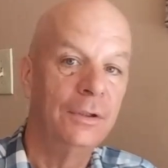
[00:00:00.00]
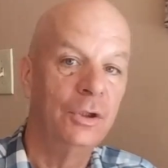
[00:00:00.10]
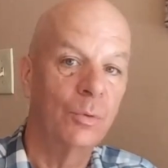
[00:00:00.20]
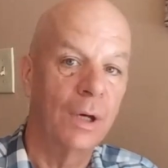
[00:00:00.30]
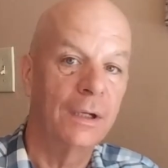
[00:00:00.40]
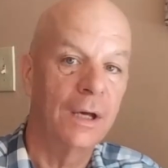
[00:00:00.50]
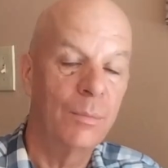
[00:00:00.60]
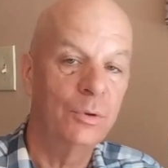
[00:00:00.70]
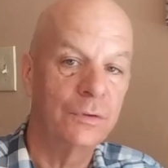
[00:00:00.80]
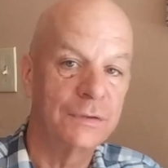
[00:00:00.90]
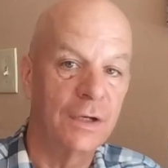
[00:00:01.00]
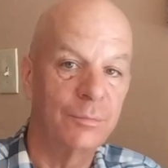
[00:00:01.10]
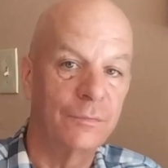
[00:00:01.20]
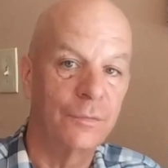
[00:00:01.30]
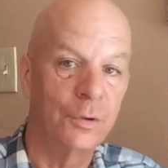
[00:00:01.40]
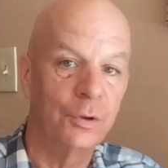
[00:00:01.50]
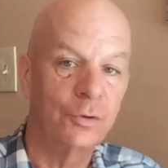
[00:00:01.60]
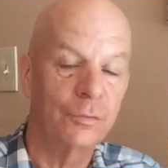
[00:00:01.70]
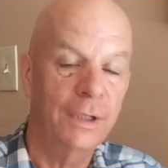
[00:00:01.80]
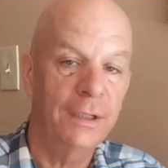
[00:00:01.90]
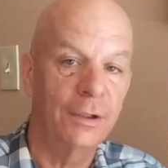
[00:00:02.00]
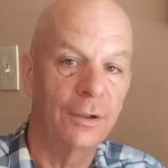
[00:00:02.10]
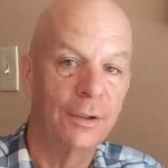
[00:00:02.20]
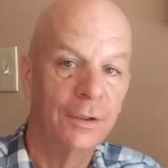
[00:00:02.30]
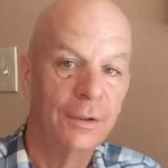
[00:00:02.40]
You want to humble yourself before your Creator.